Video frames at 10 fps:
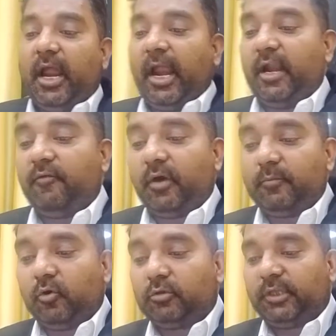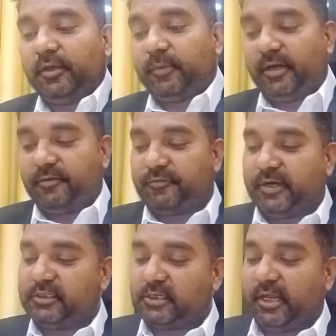And one more thing, my dear
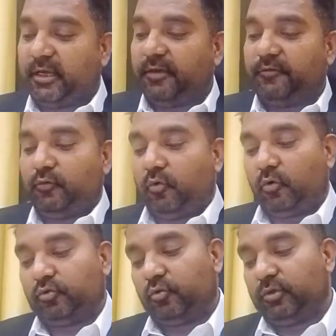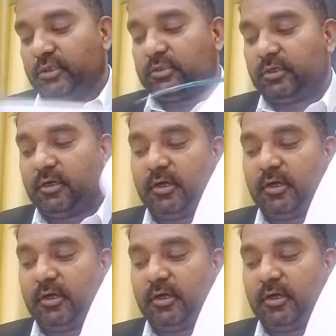friends, like if you go through this